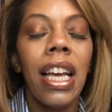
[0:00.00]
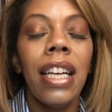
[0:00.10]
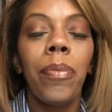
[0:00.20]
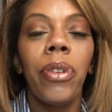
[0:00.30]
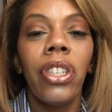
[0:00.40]

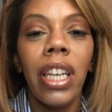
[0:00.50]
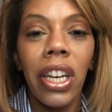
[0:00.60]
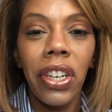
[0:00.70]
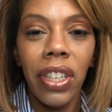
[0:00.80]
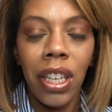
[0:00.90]
It's
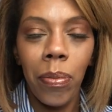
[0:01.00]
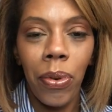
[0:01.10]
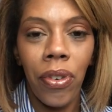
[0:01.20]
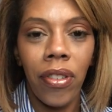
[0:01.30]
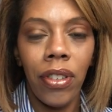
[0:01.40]
particularly
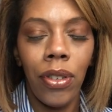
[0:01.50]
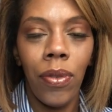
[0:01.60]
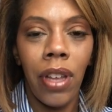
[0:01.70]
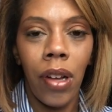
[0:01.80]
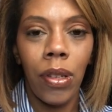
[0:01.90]
important
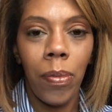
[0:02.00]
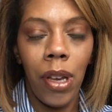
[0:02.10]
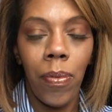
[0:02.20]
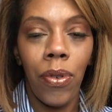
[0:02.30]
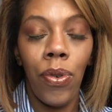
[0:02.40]
to those
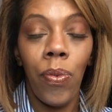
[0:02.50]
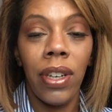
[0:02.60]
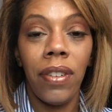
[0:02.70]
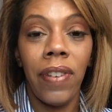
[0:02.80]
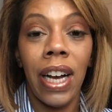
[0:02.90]
people who
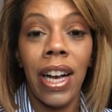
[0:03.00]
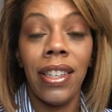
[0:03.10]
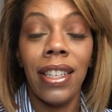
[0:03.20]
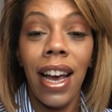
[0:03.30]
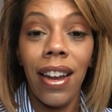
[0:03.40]
want to file
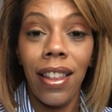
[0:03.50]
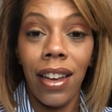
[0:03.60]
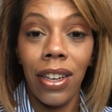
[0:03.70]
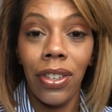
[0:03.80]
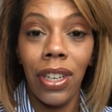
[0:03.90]
outside of the
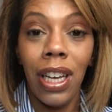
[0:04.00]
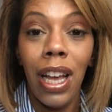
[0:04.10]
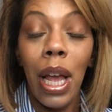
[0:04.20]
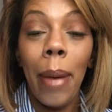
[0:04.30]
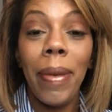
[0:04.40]
country
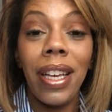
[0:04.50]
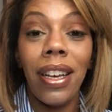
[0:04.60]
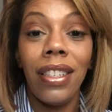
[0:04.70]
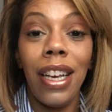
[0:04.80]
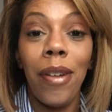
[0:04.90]

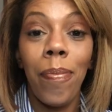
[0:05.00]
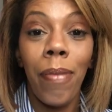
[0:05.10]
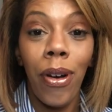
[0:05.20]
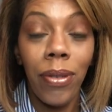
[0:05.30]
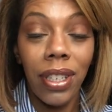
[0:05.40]
because in
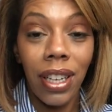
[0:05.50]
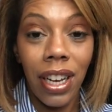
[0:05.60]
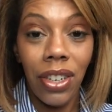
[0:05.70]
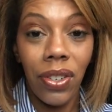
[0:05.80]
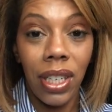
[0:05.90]
most
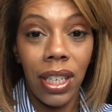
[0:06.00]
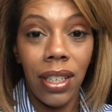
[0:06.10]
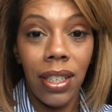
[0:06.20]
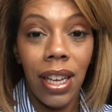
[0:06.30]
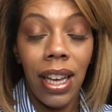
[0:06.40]

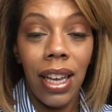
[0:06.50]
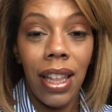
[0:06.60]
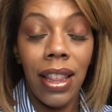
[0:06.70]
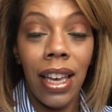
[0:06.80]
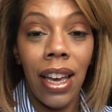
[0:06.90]
countries,
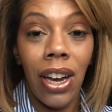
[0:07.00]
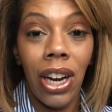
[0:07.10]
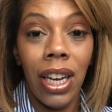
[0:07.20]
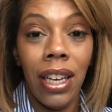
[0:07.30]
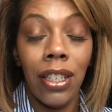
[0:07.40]

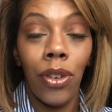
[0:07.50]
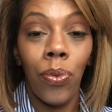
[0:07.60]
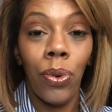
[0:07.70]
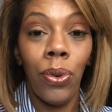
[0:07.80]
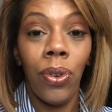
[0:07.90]
there is a
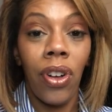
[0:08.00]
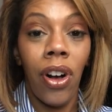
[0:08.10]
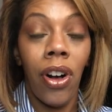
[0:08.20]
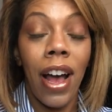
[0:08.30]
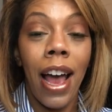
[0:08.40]
rule
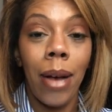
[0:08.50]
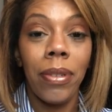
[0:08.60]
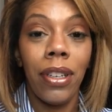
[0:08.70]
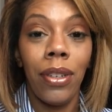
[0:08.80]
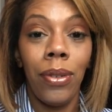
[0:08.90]
called
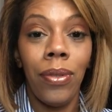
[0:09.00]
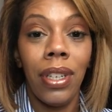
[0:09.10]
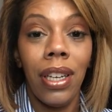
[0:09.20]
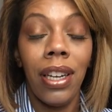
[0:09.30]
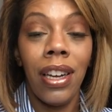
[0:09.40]
absolute
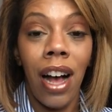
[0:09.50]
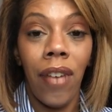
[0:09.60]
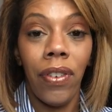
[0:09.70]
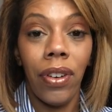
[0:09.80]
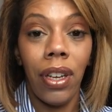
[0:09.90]

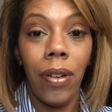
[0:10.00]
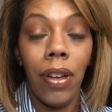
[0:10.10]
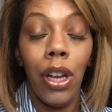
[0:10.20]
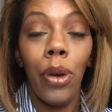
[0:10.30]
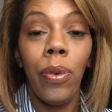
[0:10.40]
novelty,
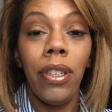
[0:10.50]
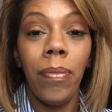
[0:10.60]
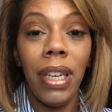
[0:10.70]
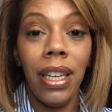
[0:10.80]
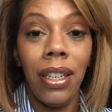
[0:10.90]
which
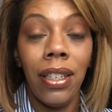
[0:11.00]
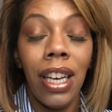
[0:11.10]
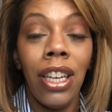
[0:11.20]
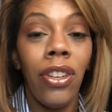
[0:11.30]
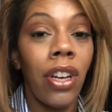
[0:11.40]
means
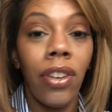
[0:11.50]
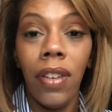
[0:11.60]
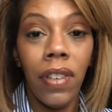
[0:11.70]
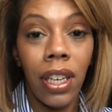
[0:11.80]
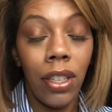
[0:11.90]
you don't
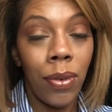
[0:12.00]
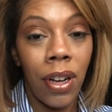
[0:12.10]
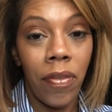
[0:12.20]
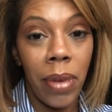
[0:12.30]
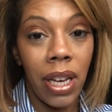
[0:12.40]
even get
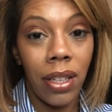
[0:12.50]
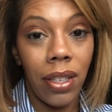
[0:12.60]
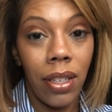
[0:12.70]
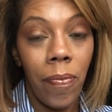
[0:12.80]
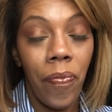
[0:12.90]
12
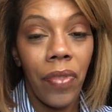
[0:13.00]
months